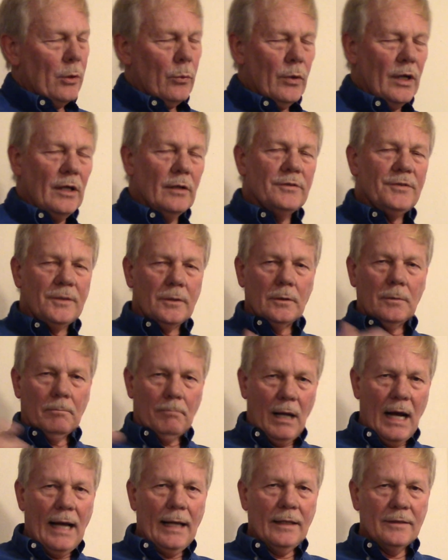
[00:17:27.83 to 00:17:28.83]
We used to
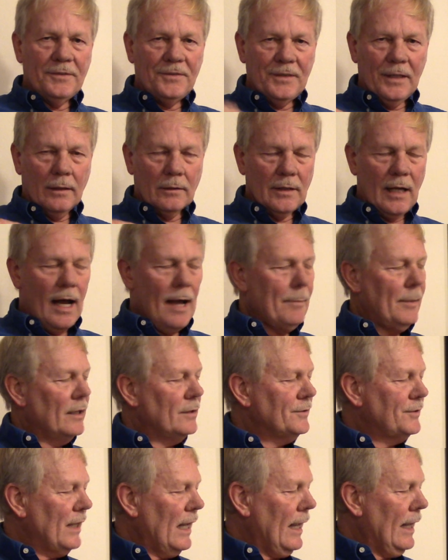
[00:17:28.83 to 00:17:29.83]
buy and sell diamonds,